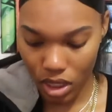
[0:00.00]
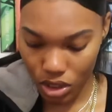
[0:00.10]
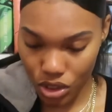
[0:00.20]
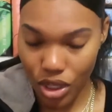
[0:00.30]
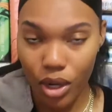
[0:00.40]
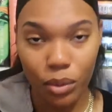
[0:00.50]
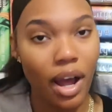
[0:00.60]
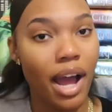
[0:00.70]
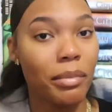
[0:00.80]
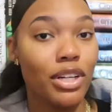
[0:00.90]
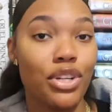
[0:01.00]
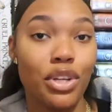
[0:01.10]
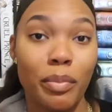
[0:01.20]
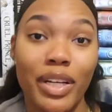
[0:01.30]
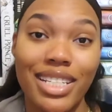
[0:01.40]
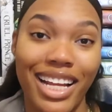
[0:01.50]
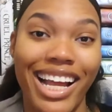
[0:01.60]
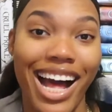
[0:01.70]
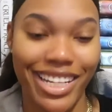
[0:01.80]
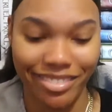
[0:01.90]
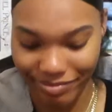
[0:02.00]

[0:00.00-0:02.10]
So I'm going to show you the books that I got.